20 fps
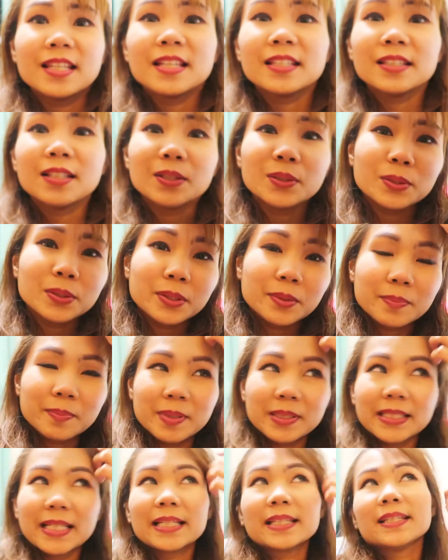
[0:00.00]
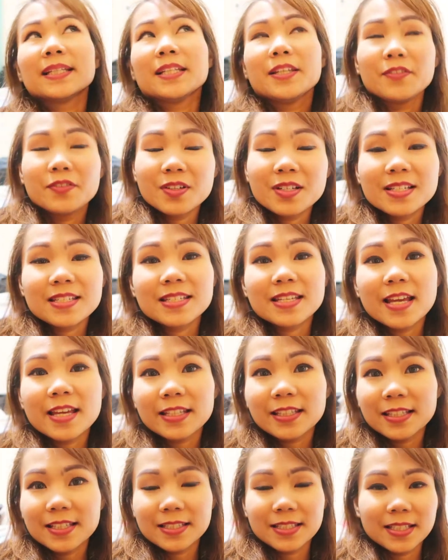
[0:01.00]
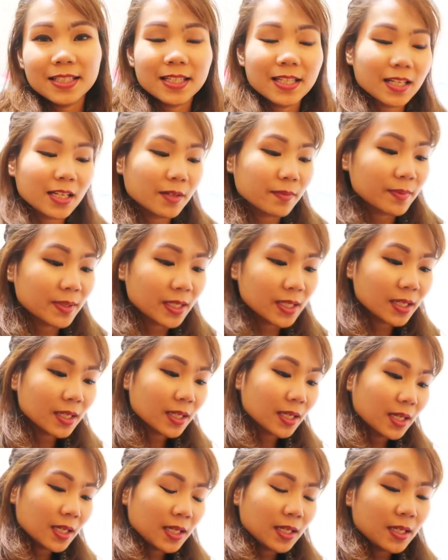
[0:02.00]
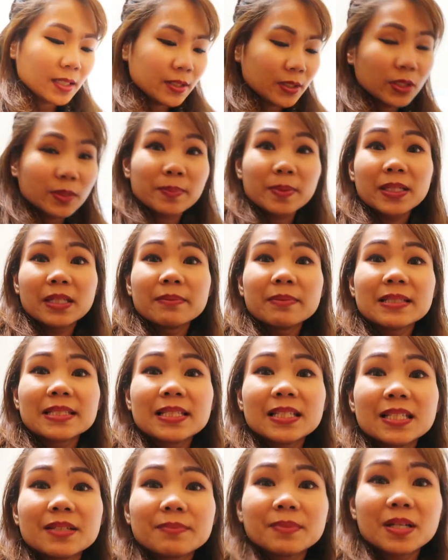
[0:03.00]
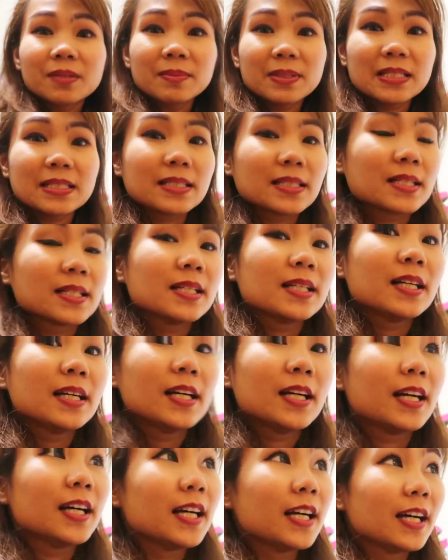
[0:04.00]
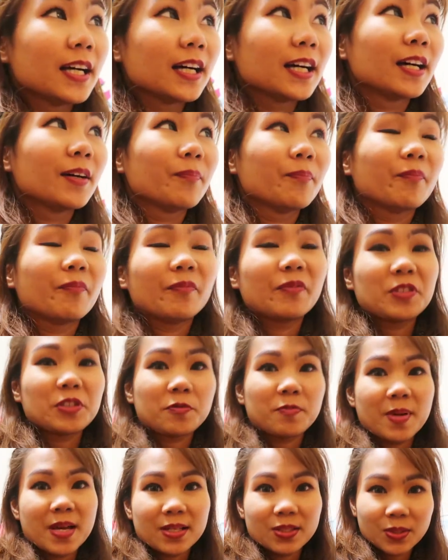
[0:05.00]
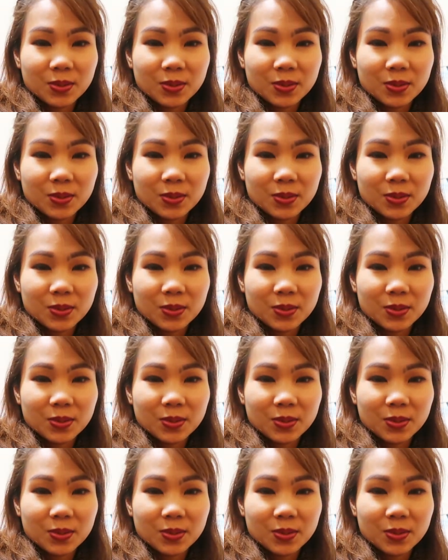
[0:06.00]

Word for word: night alone, but technically first night kasi kagabi, nandito pa naman sila mama sa um, Japan.